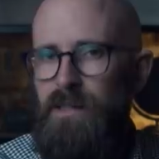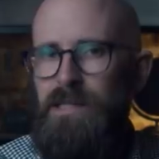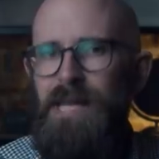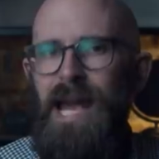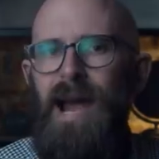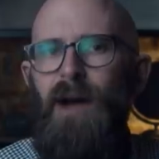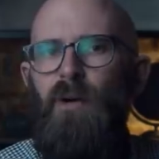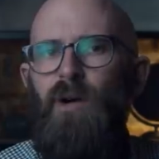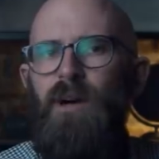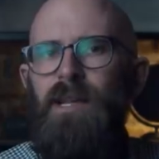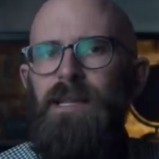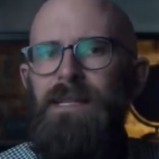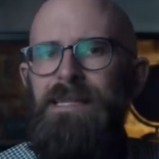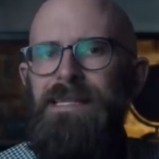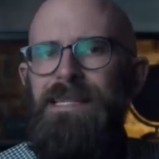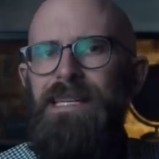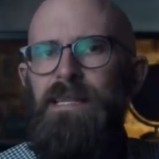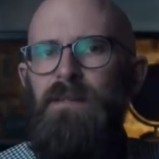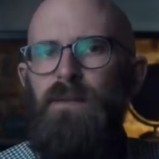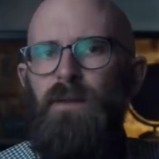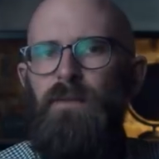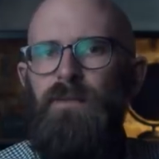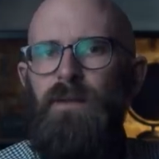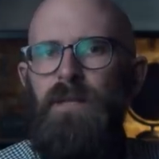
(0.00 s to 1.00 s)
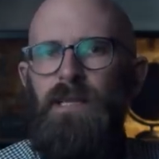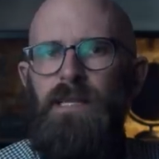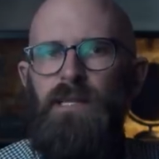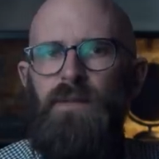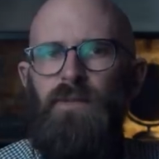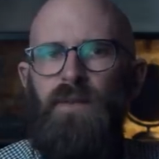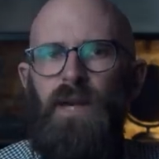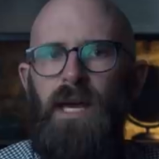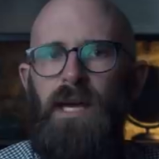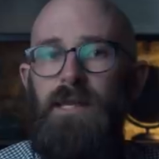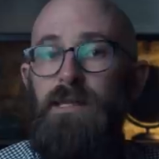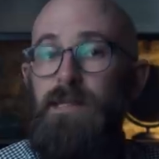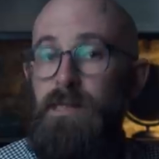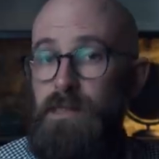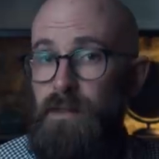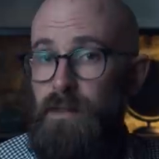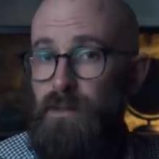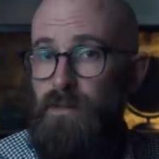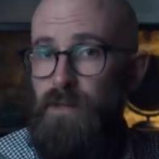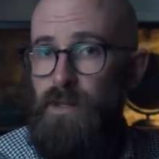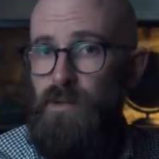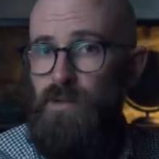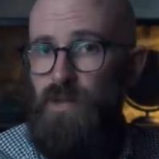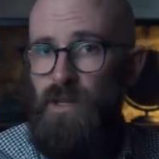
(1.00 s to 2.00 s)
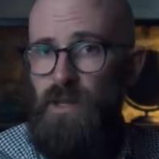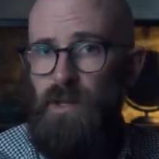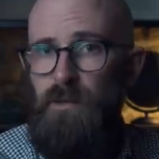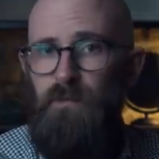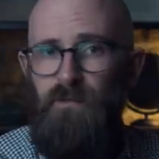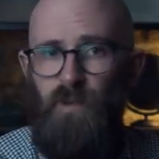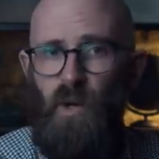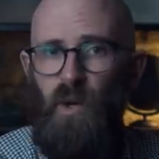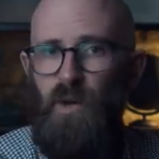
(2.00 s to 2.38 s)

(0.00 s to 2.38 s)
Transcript: The tower did find fans in the future though,